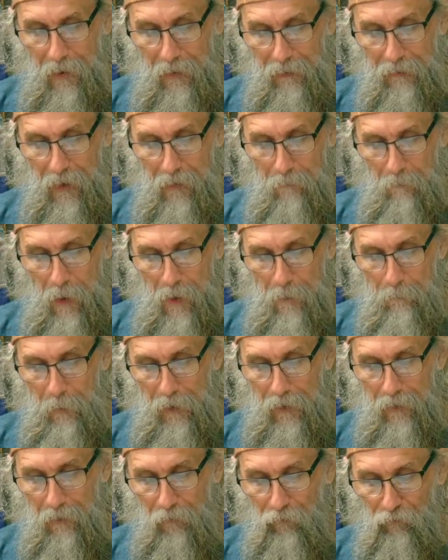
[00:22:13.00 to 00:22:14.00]
and they may
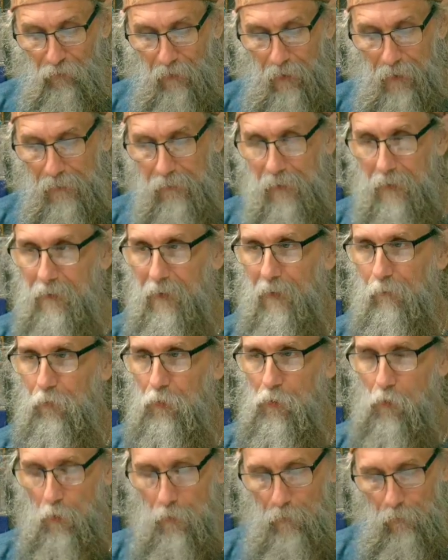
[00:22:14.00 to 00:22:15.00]
be in a slightly
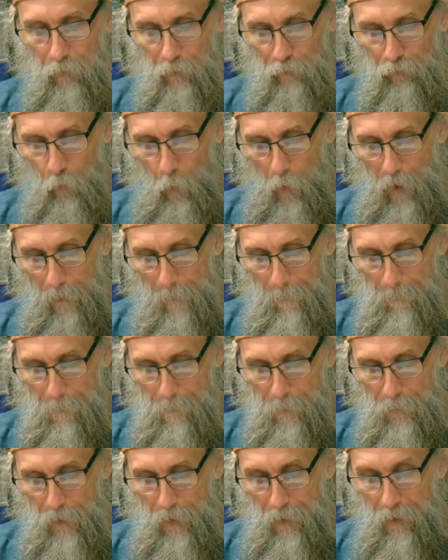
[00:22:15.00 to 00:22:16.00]
different order as well.
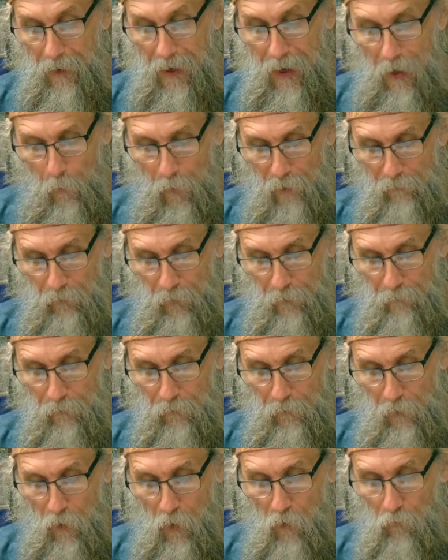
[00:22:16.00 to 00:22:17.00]
However,
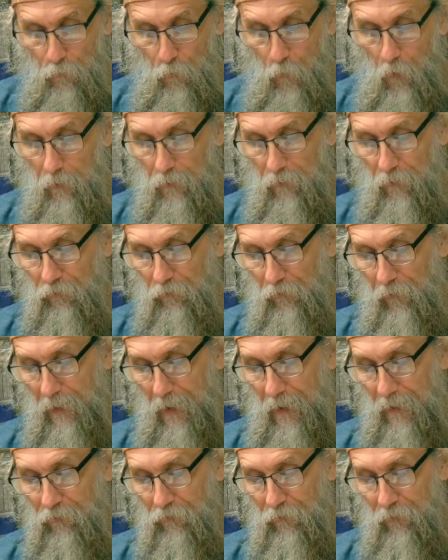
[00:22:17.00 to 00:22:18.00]
for this
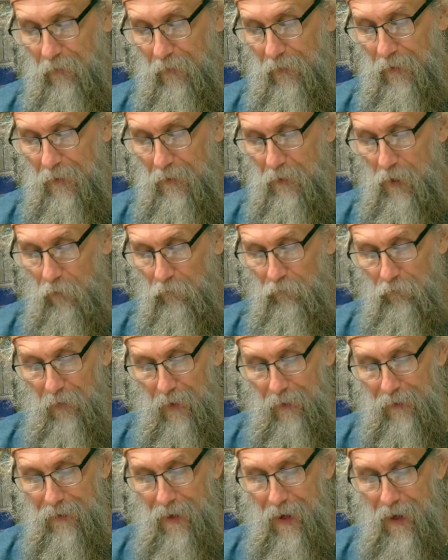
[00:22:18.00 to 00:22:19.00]
list, he notes
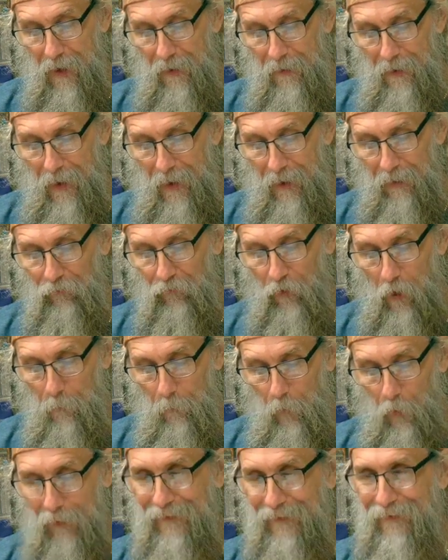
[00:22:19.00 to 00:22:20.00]
that God has
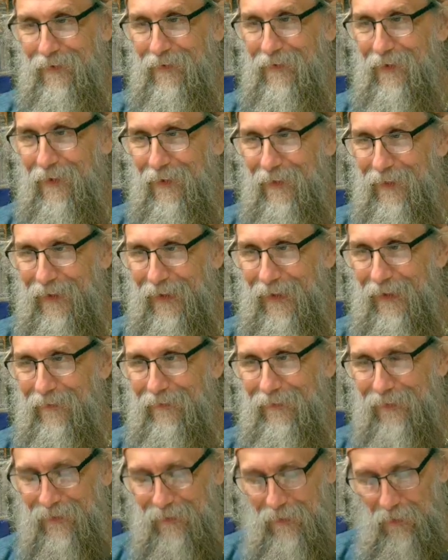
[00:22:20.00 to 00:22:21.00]
appointed
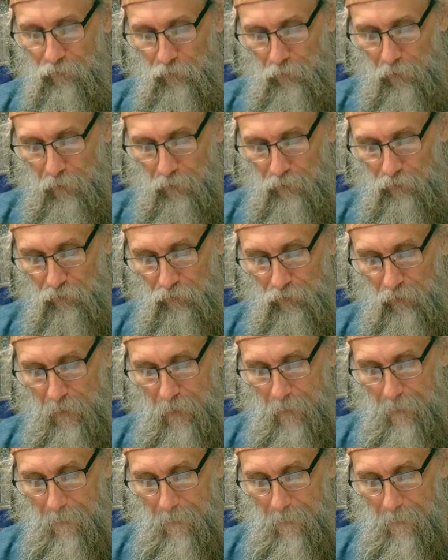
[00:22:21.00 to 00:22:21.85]
these in the church.